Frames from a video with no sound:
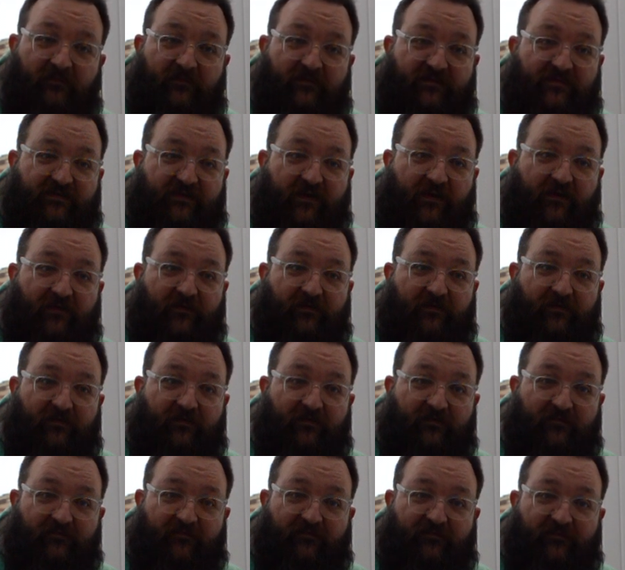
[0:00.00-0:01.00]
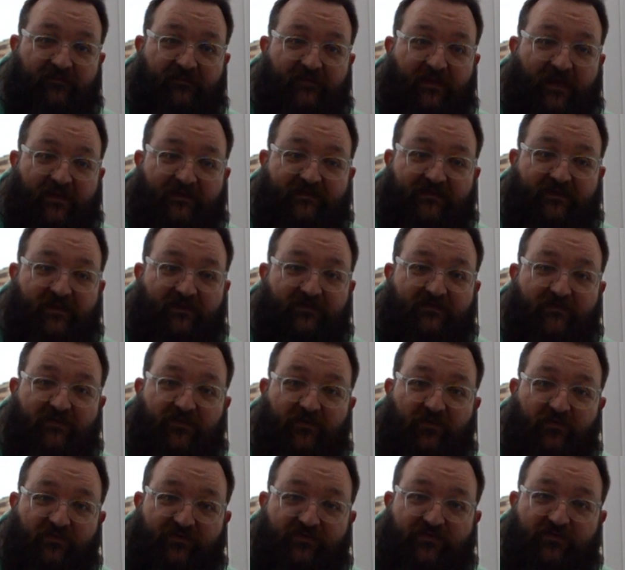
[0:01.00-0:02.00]
so that's going to
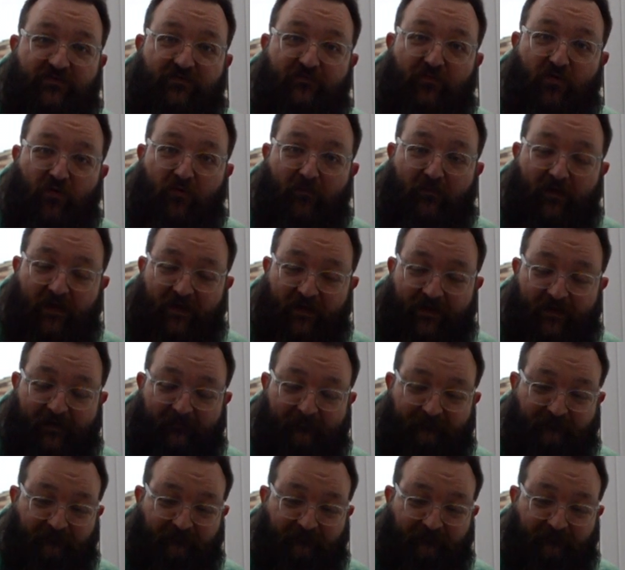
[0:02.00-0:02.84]
cost you more money.